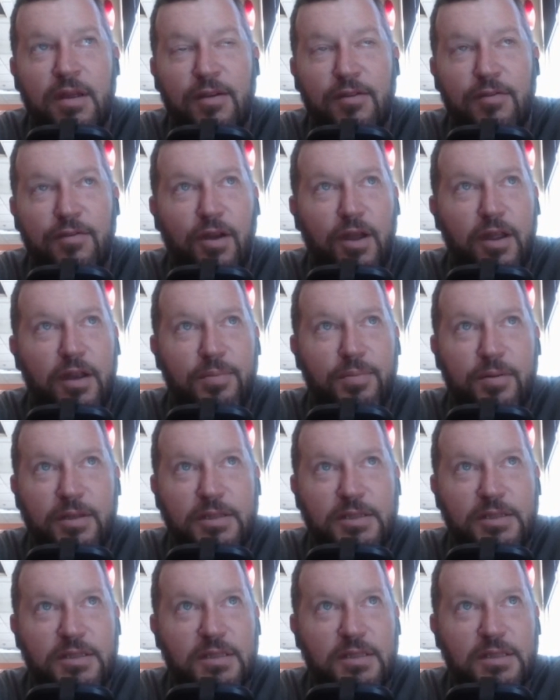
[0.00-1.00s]
find
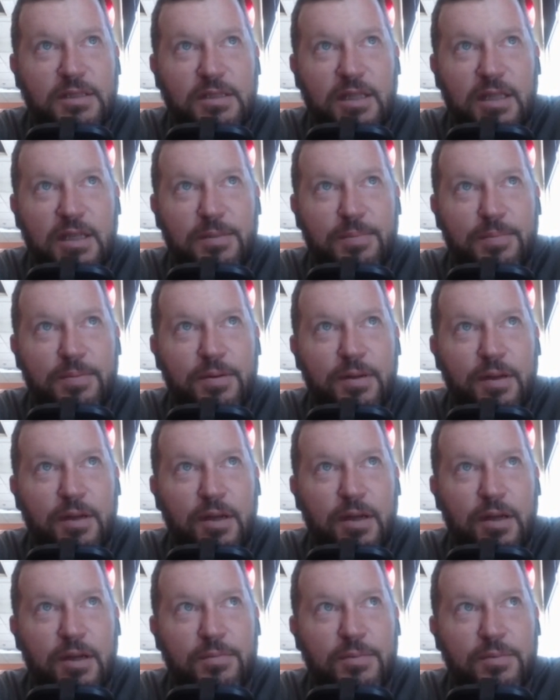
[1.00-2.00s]
places to sleep.
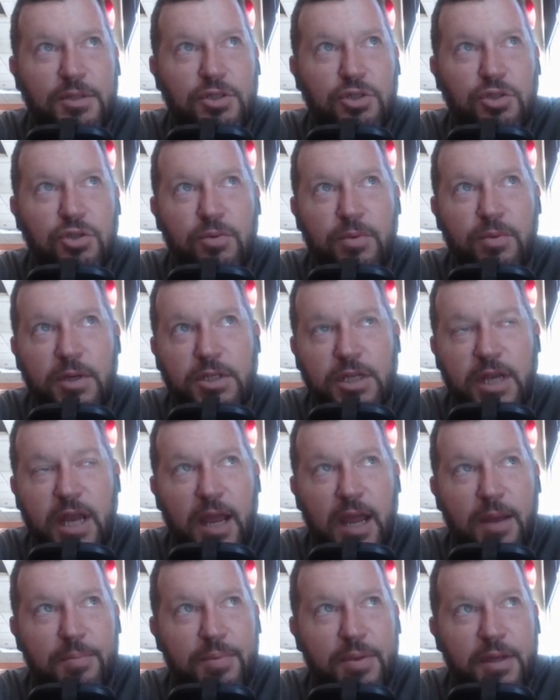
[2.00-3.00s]
Did you do much
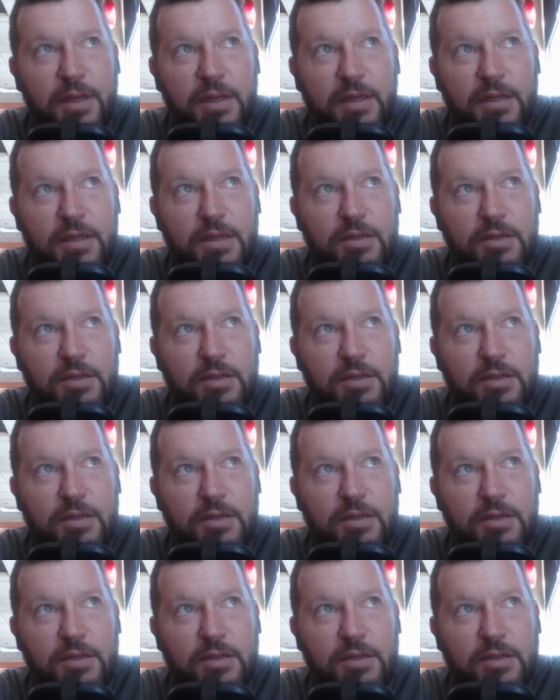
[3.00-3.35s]
camping?